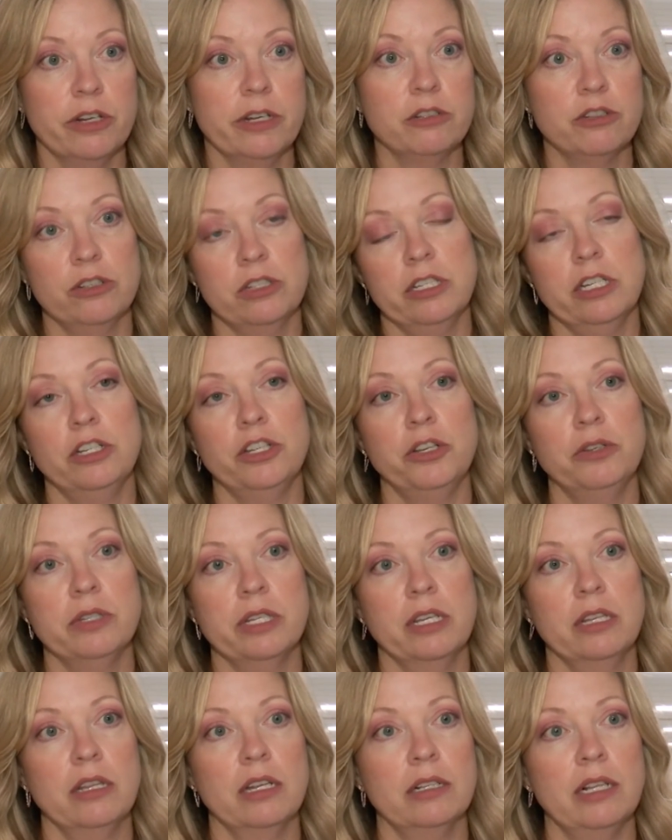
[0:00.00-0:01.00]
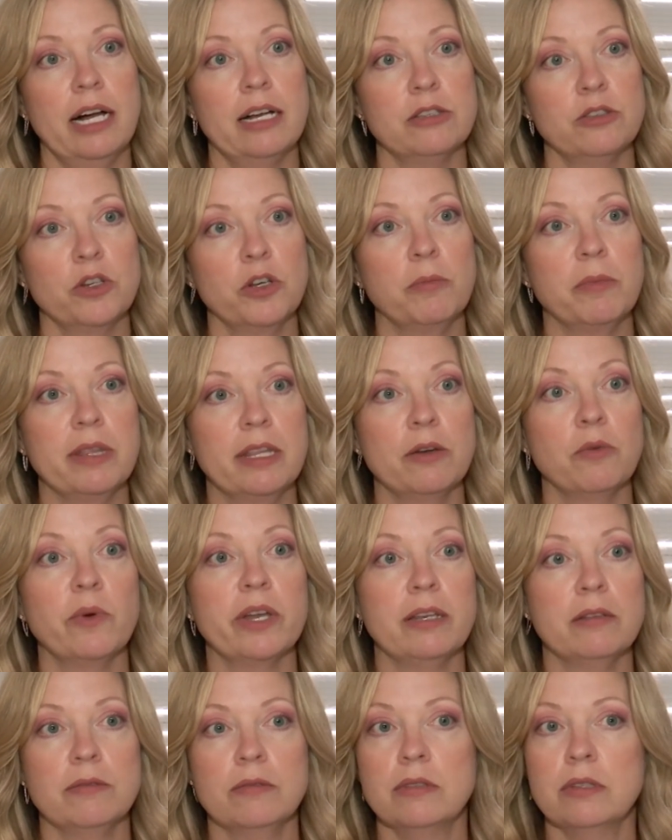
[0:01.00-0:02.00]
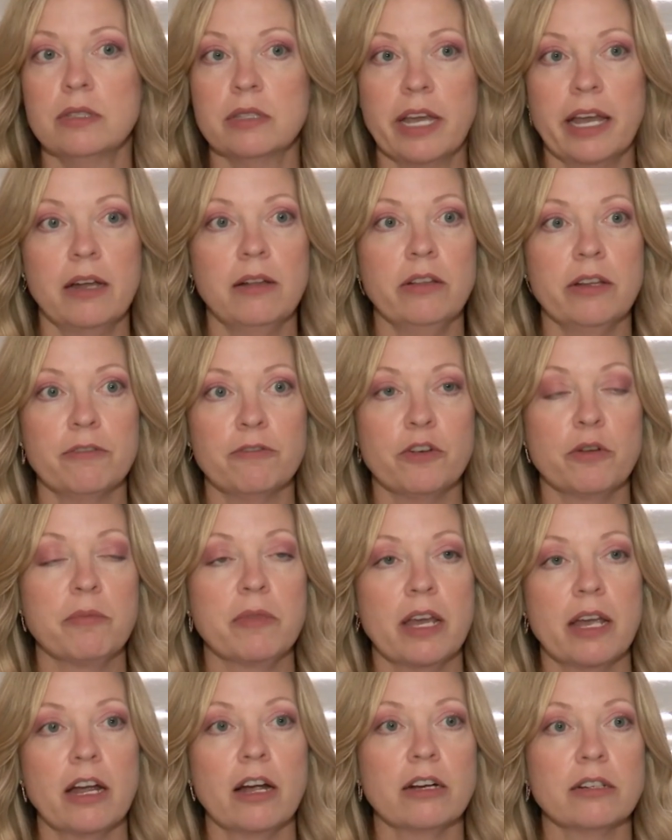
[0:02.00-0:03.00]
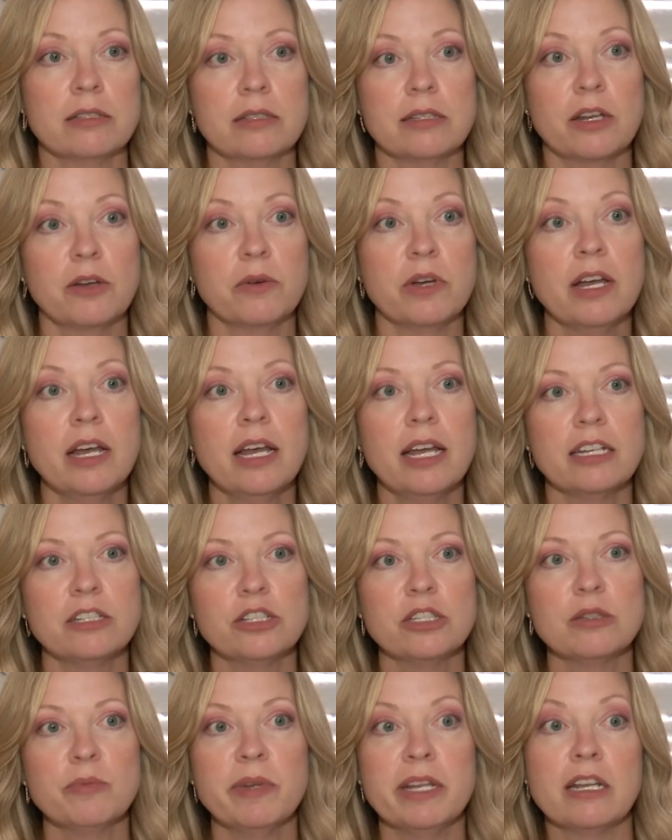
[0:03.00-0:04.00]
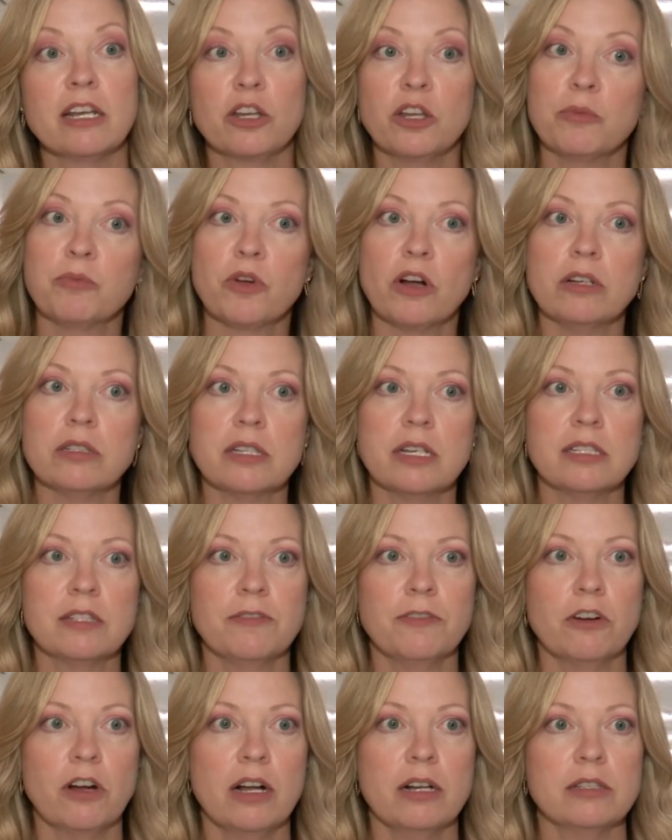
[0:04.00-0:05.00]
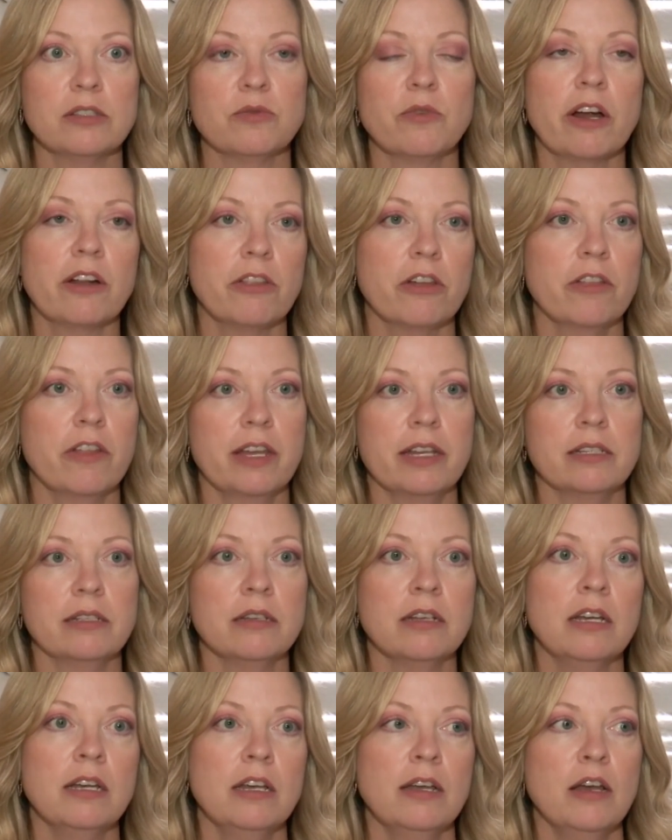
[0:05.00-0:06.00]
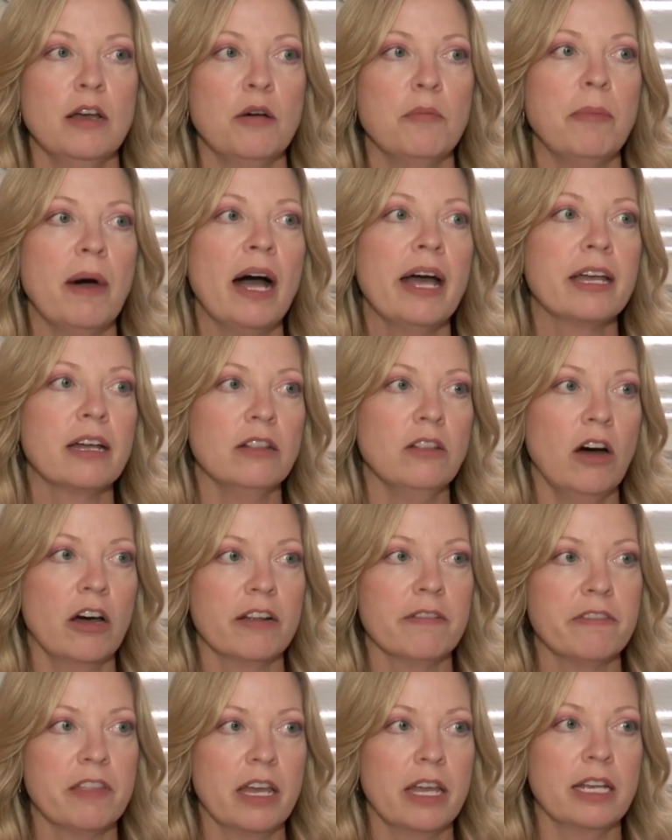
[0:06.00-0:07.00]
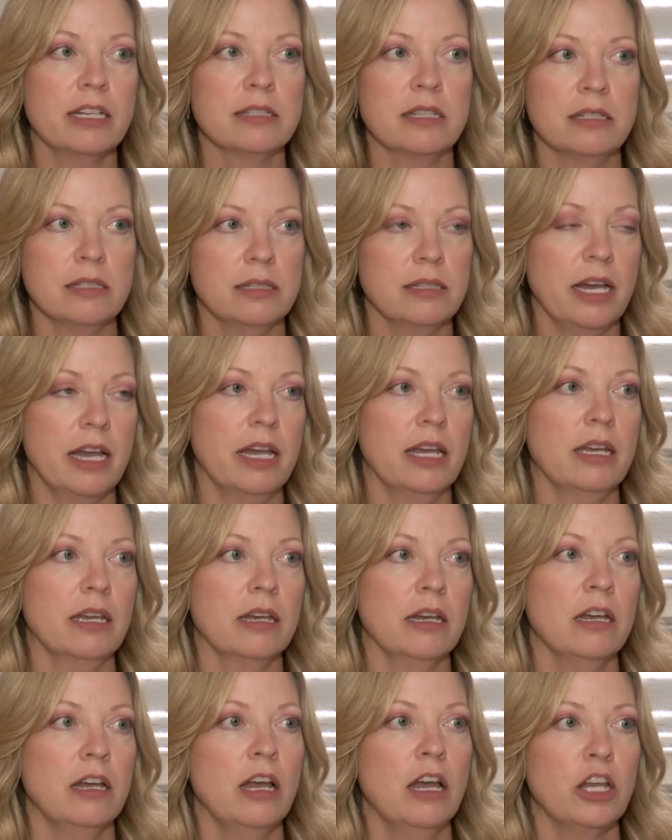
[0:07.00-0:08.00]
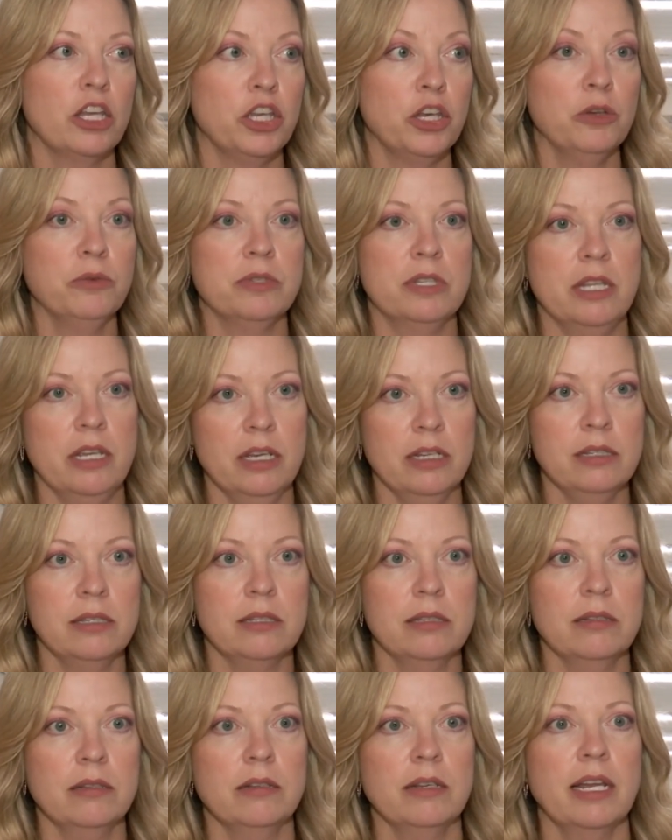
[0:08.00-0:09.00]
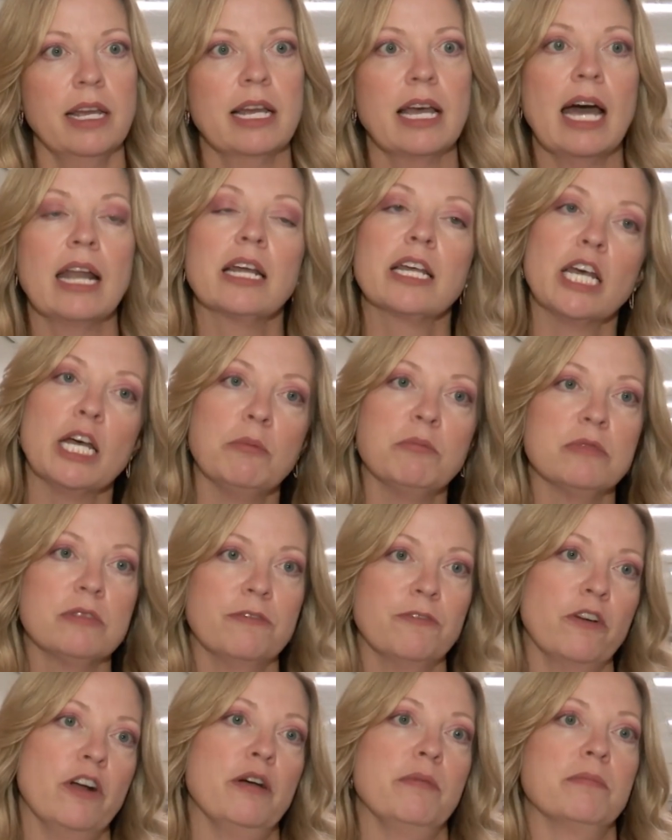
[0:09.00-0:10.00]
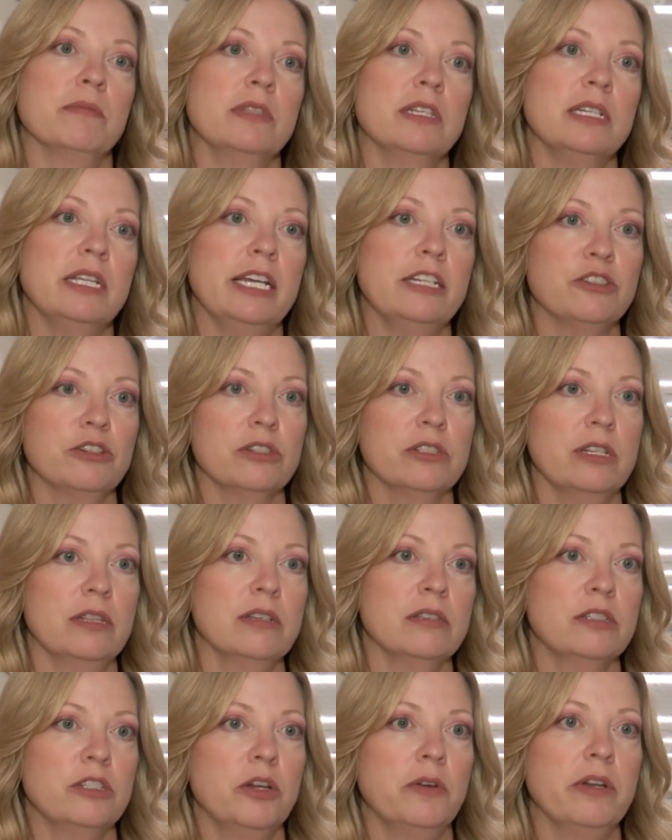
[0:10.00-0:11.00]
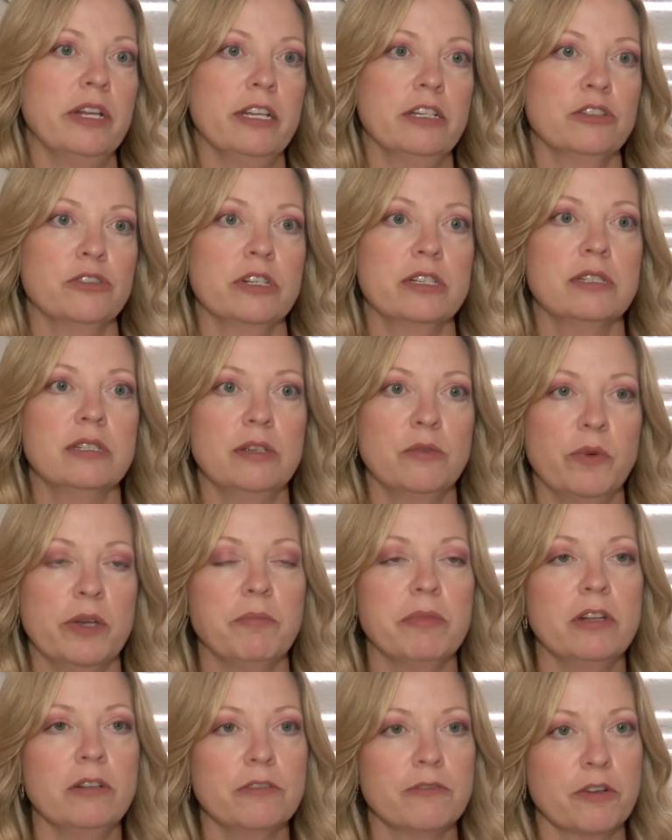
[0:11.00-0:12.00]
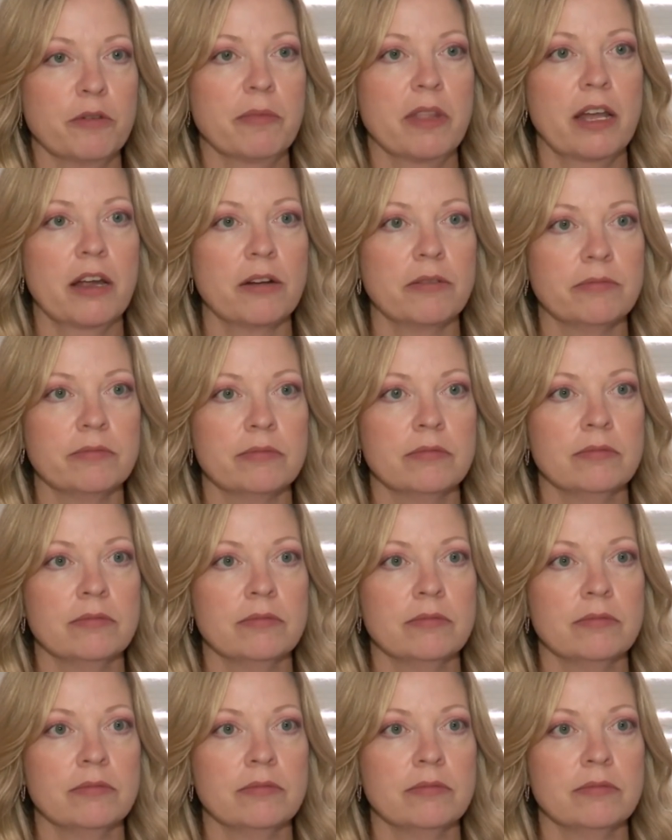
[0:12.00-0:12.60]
are interested in using in the classroom, and then we scale it from there. So it's just been a good process for us. Rather than buying a lot of things and saying, use this, it kind of comes from the teachers and the student interest, and we build from there.